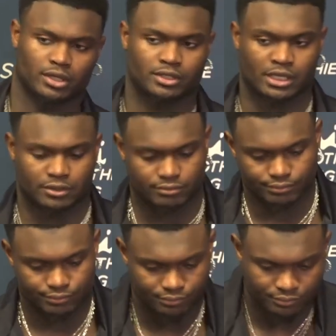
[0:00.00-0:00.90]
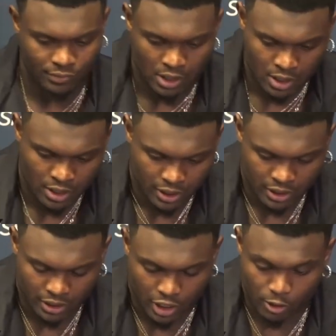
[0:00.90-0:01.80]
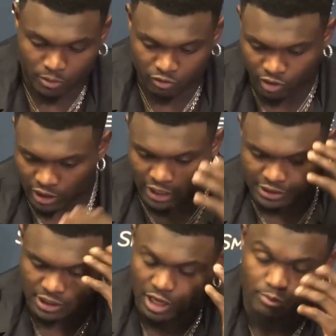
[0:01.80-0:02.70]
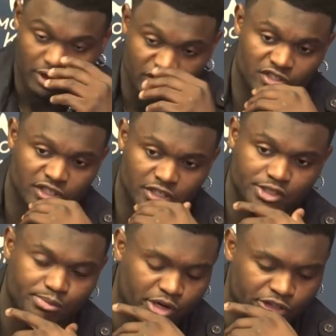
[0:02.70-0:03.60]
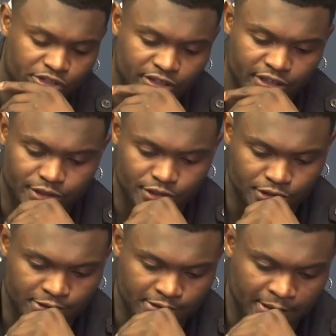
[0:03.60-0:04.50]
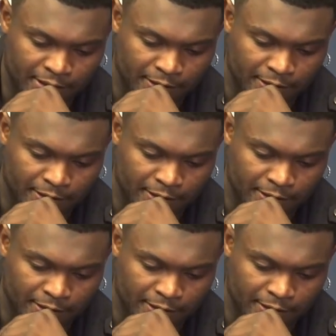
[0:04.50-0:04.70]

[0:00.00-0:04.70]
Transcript: Because it helped me realize a lot mentally, spiritually, and just